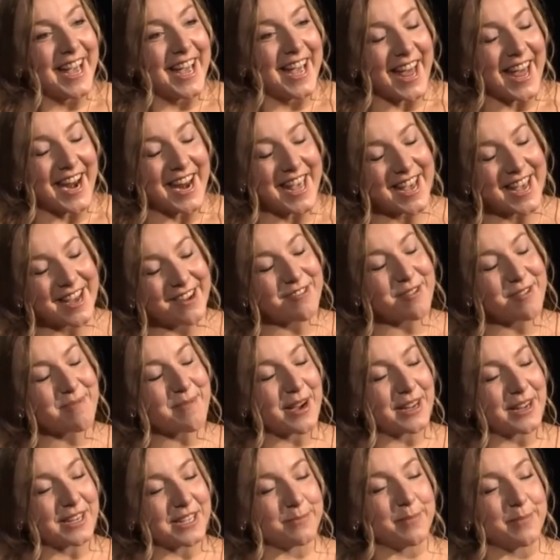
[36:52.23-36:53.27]
and he
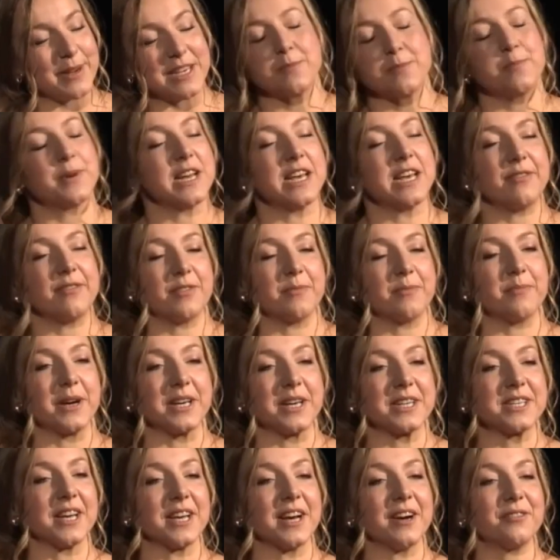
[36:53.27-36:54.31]
reminded me to believe in
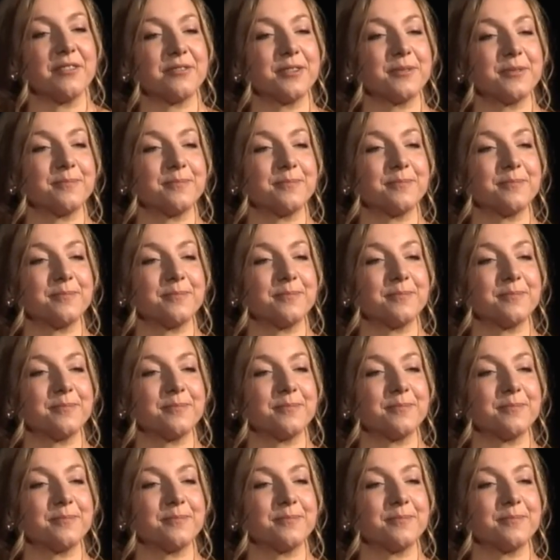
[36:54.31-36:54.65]
myself.